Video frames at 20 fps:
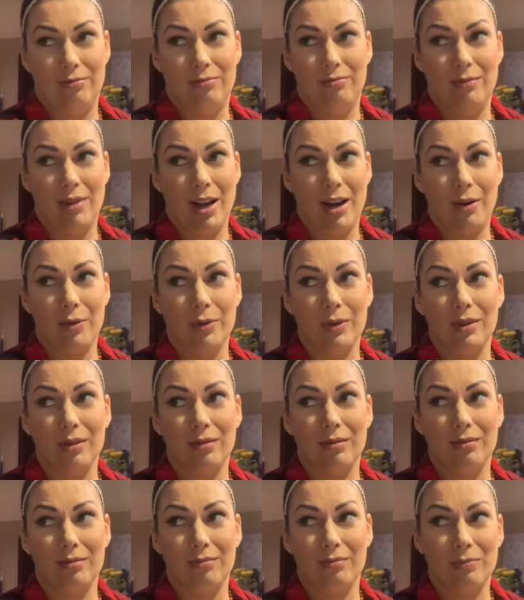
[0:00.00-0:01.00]
I'm
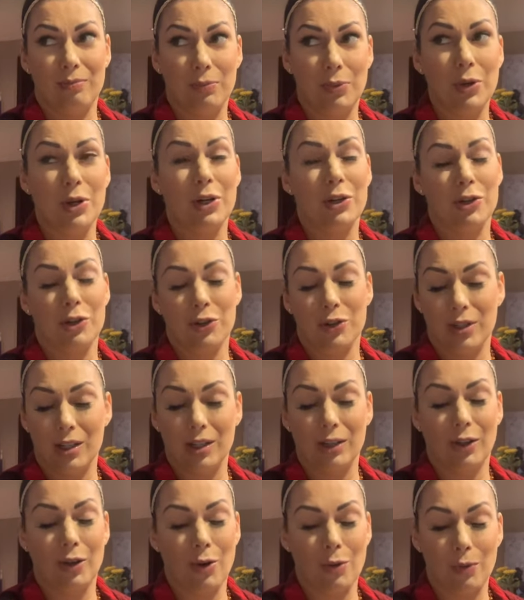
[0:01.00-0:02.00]
pretty sure she
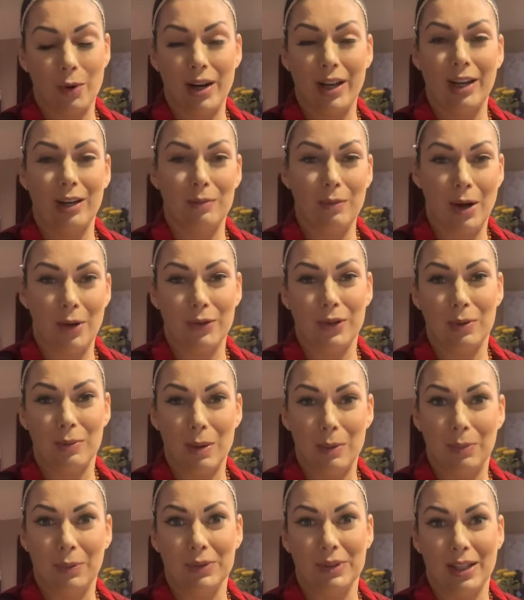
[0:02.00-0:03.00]
didn't go running her mouth to
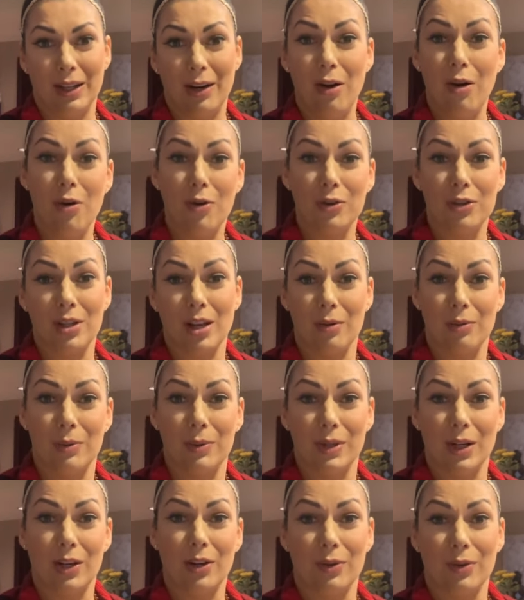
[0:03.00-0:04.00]
people saying, oh, she's got
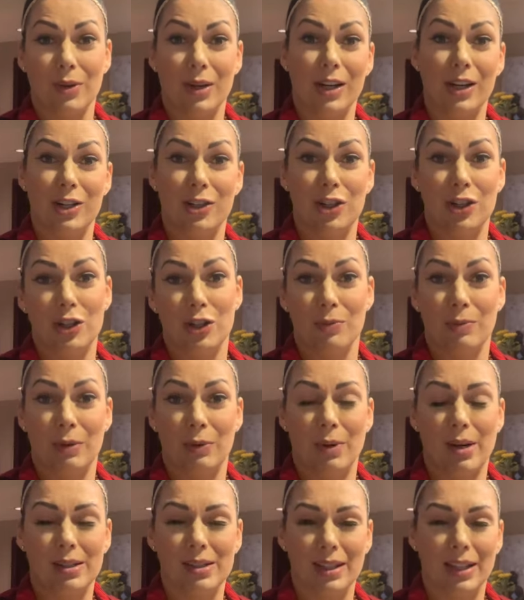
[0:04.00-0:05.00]
rheumatoid arthritis, she should be
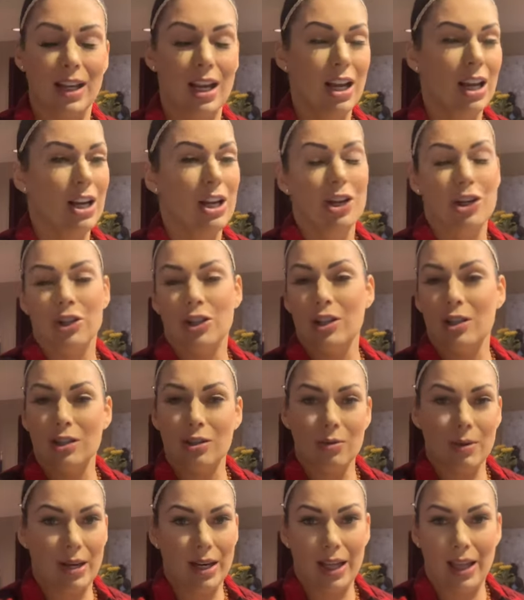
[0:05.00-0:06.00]
wrestling. She didn't do
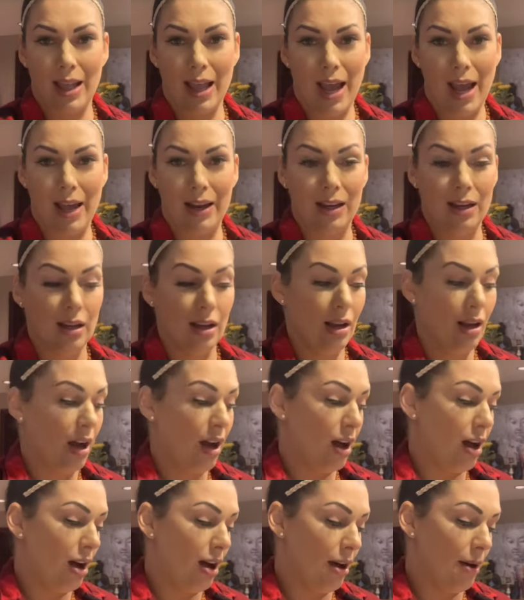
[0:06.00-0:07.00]
any of that.
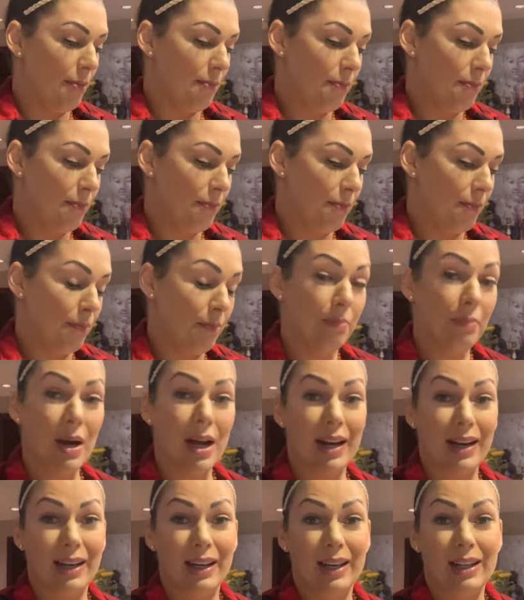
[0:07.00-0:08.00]

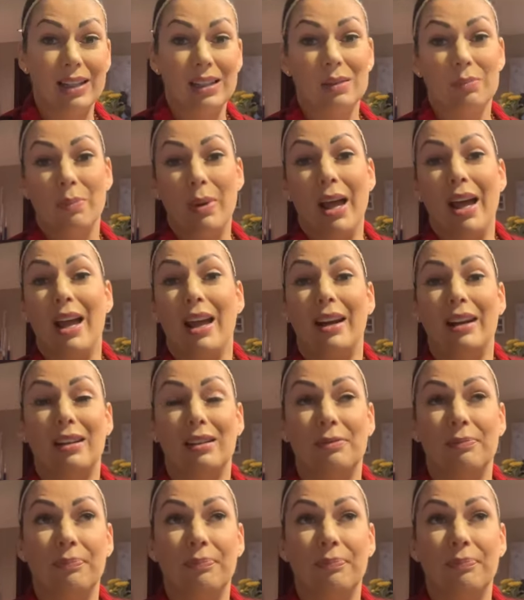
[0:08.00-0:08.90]
But it has been,